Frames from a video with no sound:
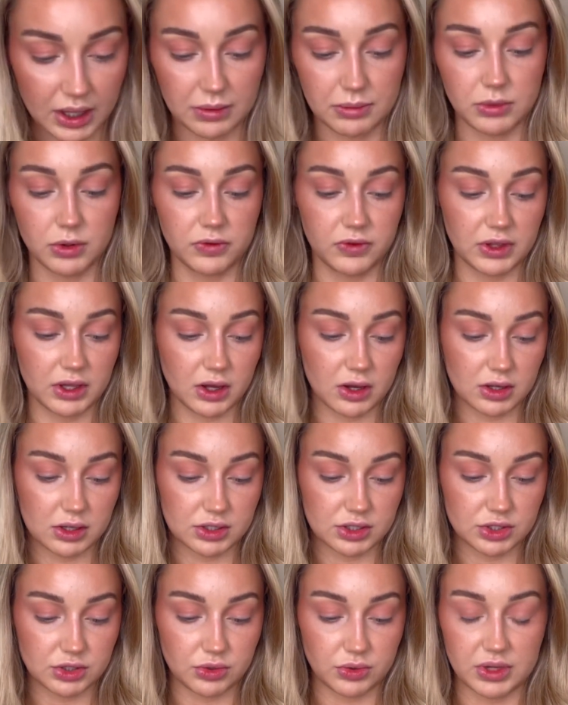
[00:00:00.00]
moving on
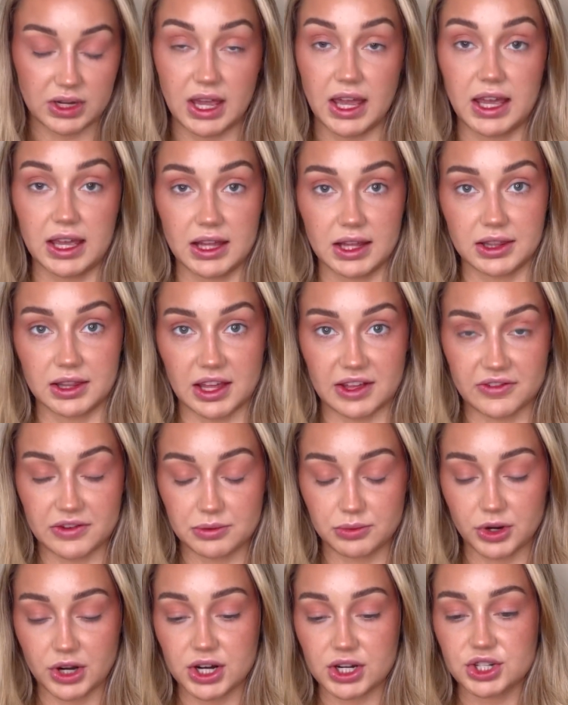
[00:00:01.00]
to an A11
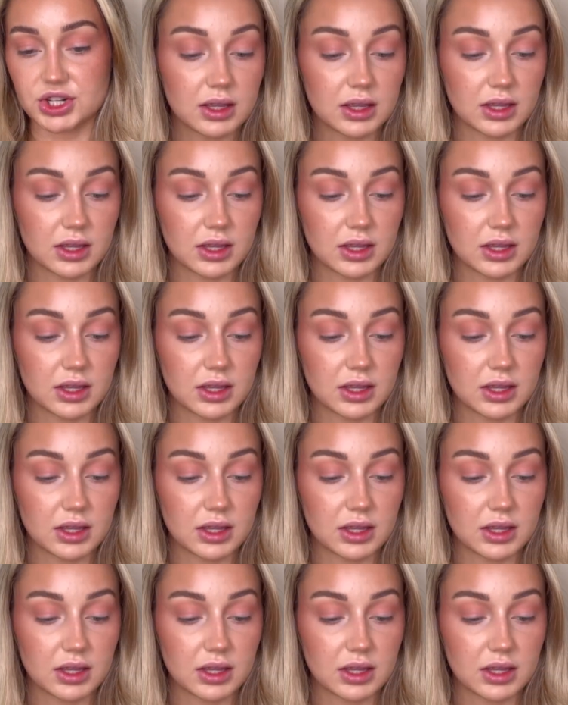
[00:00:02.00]
brush,